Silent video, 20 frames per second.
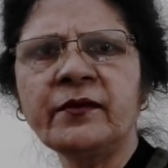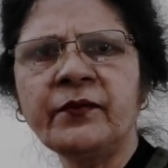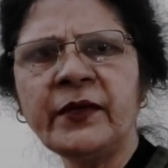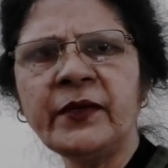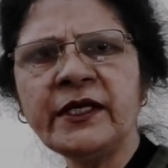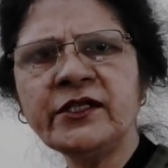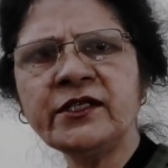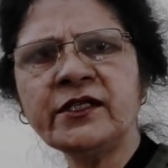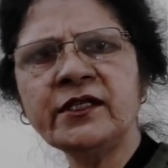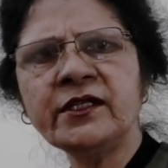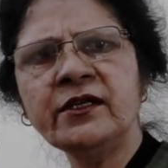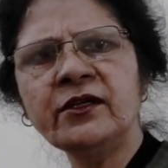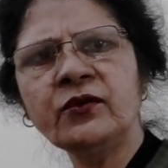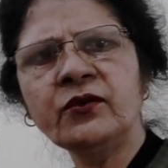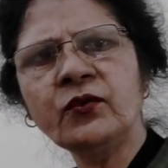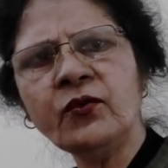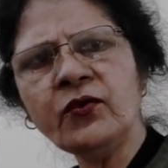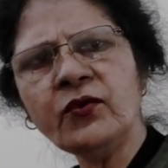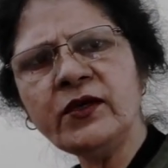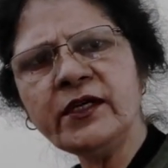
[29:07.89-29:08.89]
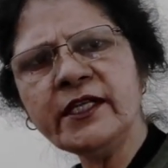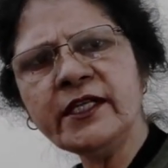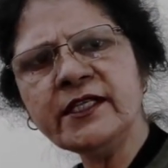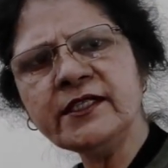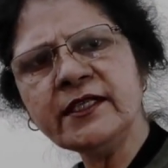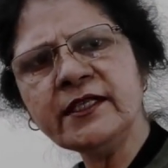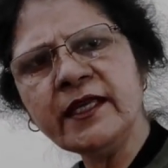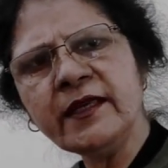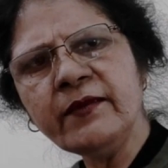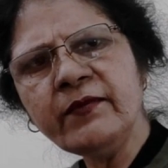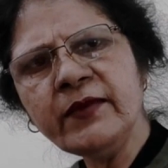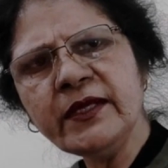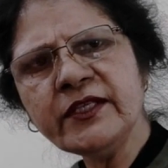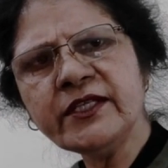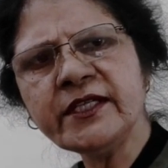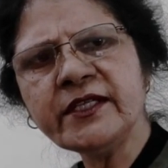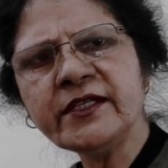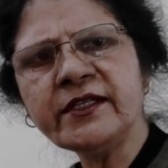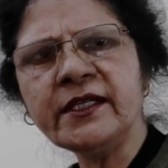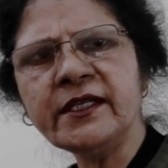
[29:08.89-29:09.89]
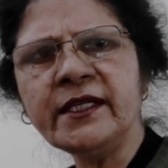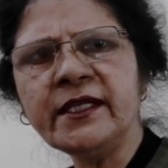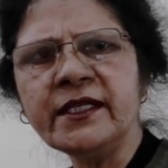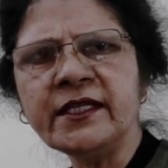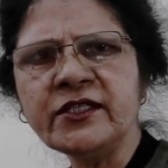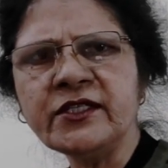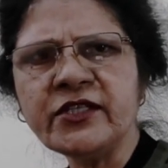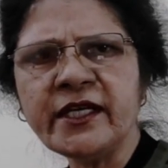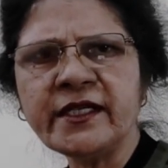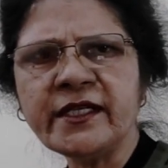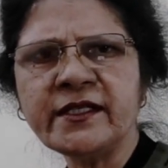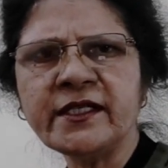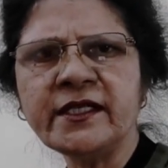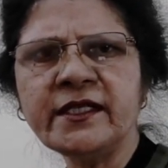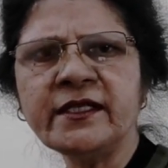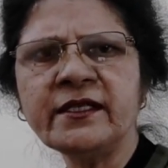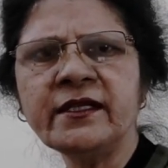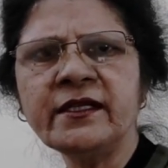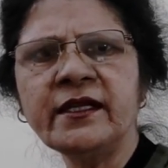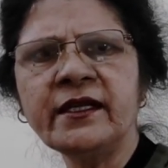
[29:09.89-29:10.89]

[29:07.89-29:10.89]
but cold is immediately ejected